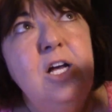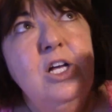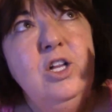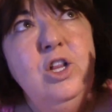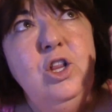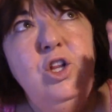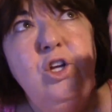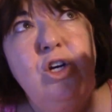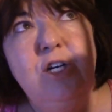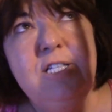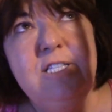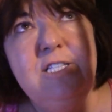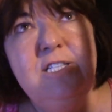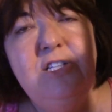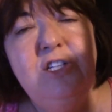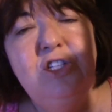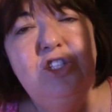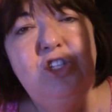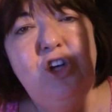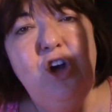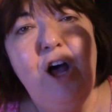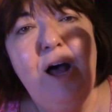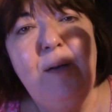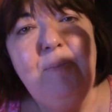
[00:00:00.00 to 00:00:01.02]
look to the
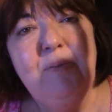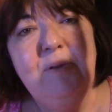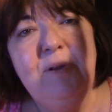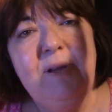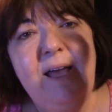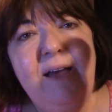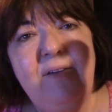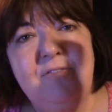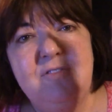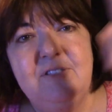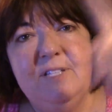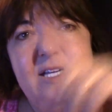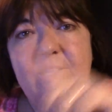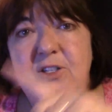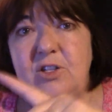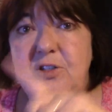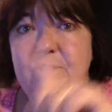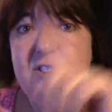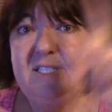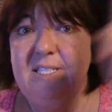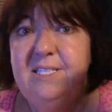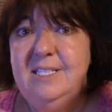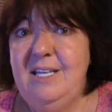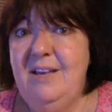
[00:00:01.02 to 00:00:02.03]
top left and
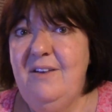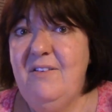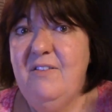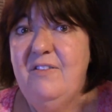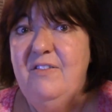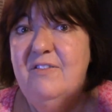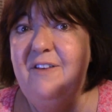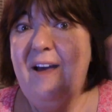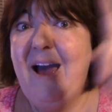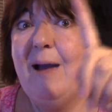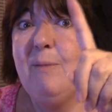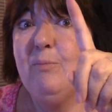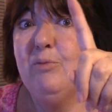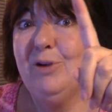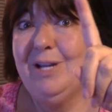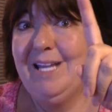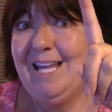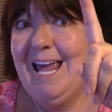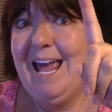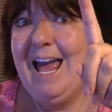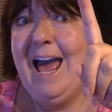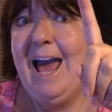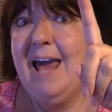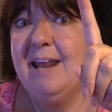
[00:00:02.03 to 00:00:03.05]
you'll see
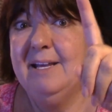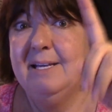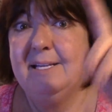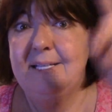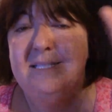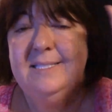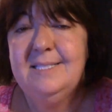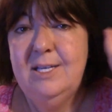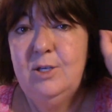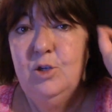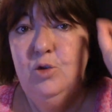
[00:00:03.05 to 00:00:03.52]
Fabric Addicts.